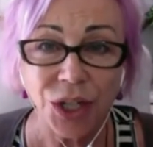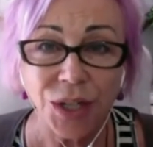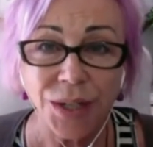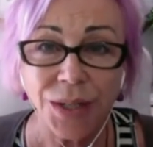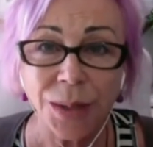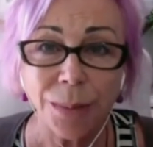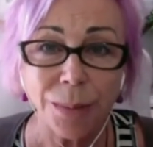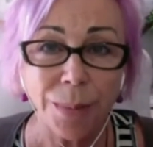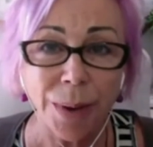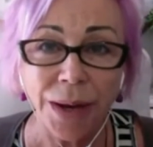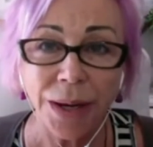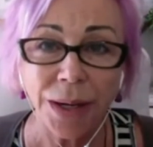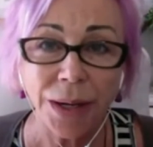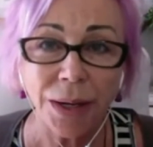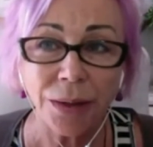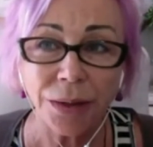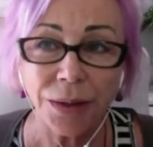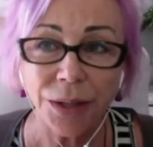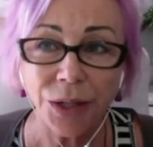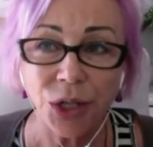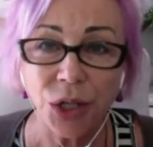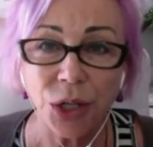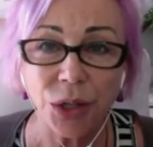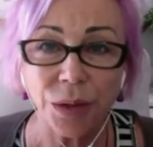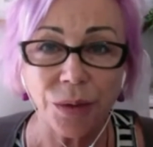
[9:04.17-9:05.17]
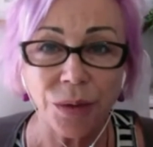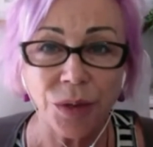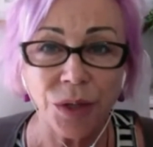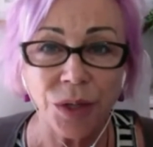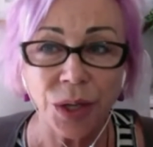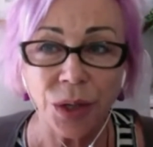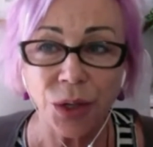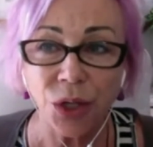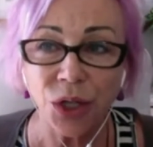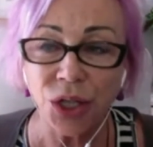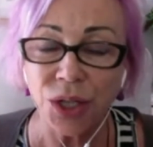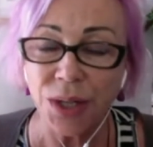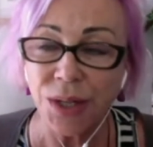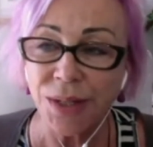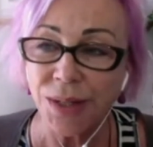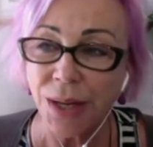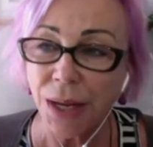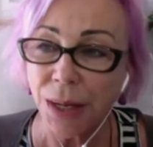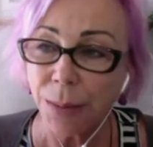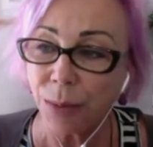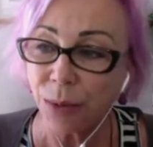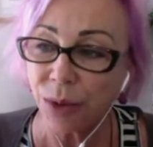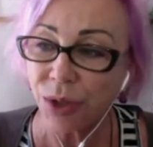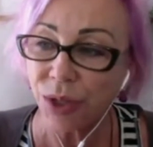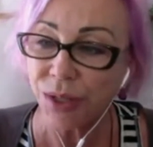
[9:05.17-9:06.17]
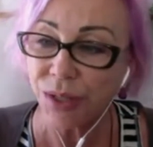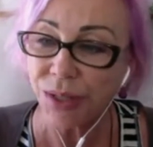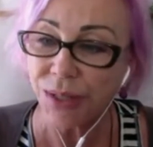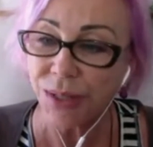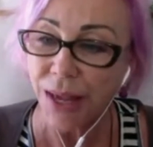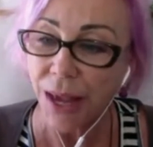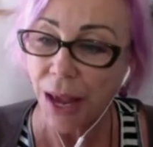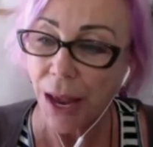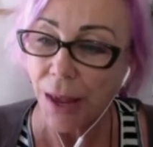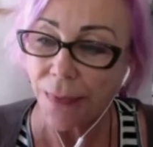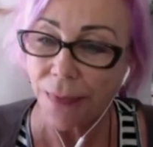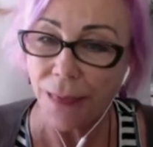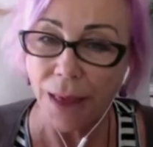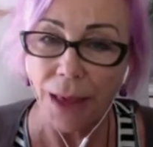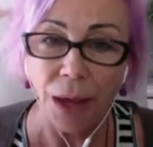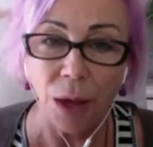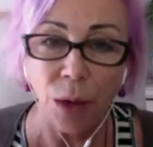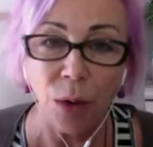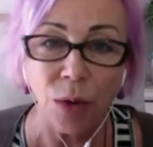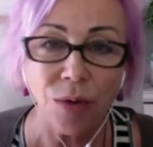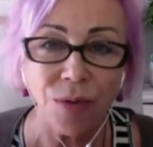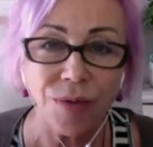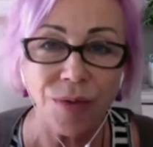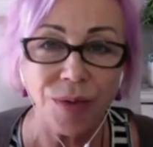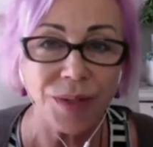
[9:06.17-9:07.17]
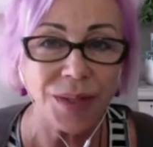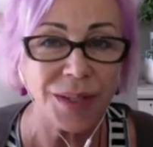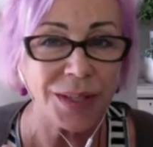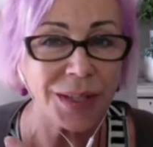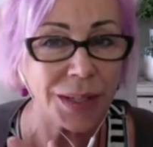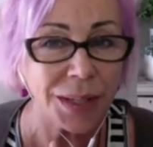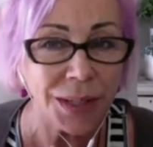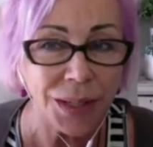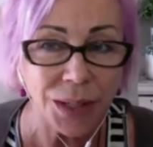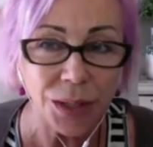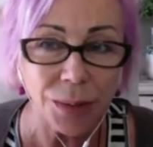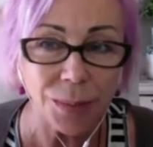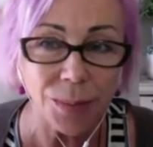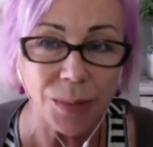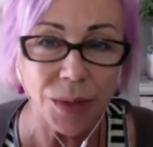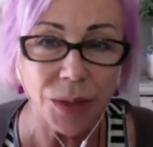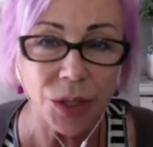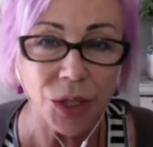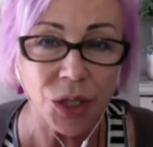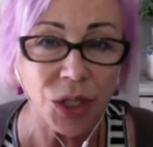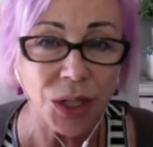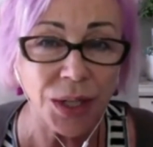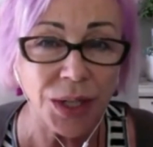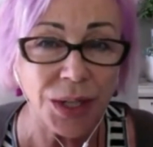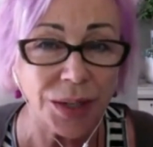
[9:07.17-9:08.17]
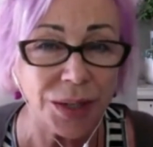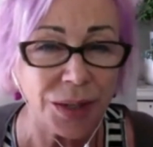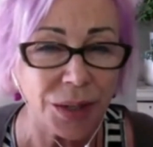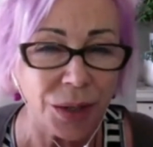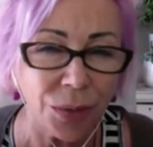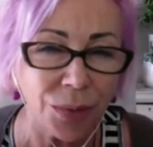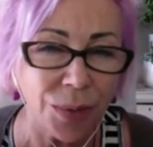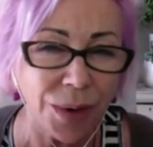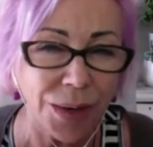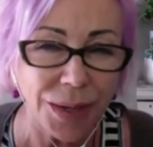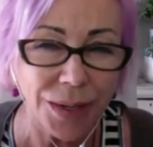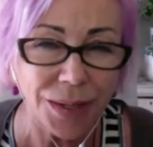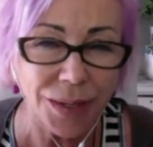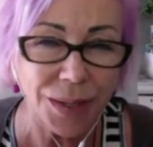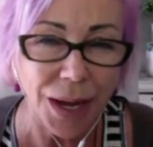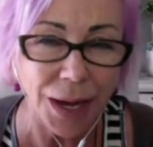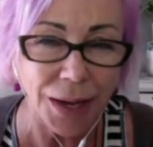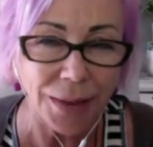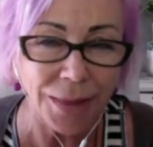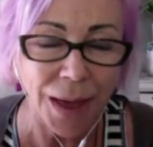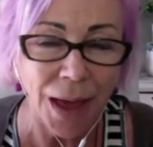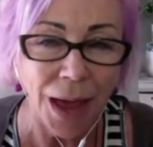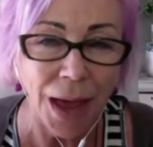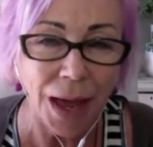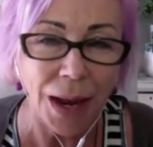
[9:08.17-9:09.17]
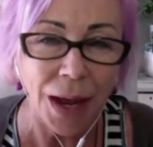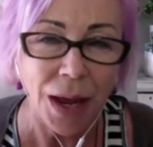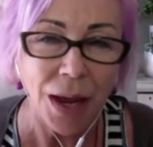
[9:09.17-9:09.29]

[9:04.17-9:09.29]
a medical intuitive, so she's able to scan the health and systems, and she does her readings like that.